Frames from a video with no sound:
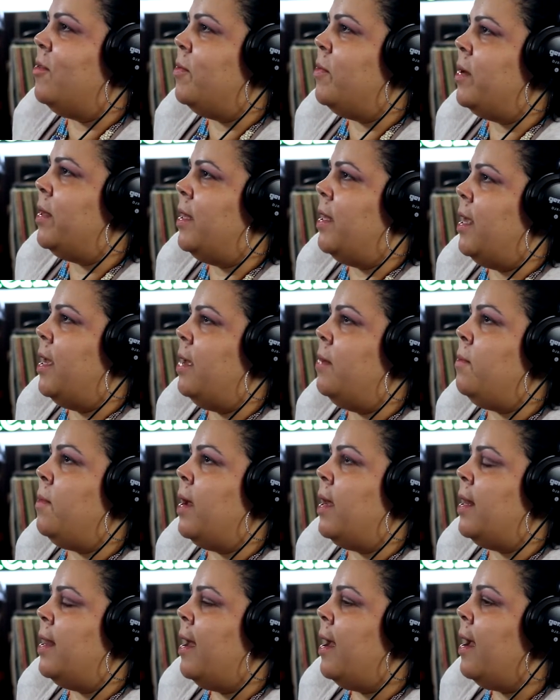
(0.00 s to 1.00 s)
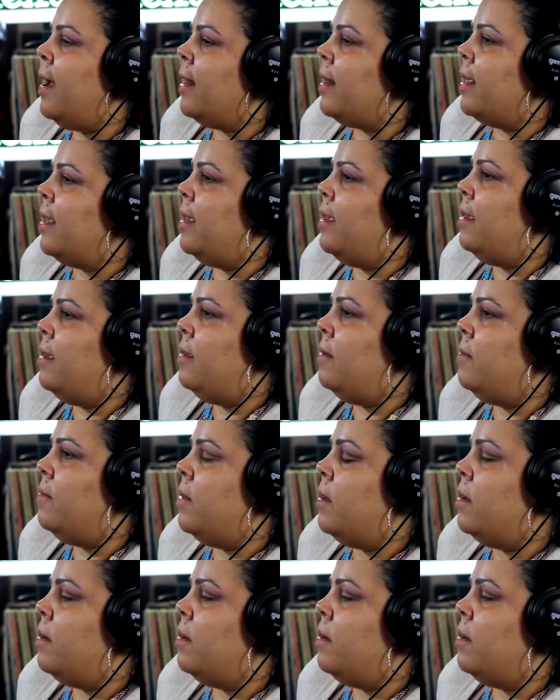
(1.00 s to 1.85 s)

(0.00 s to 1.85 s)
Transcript: But then my dad came.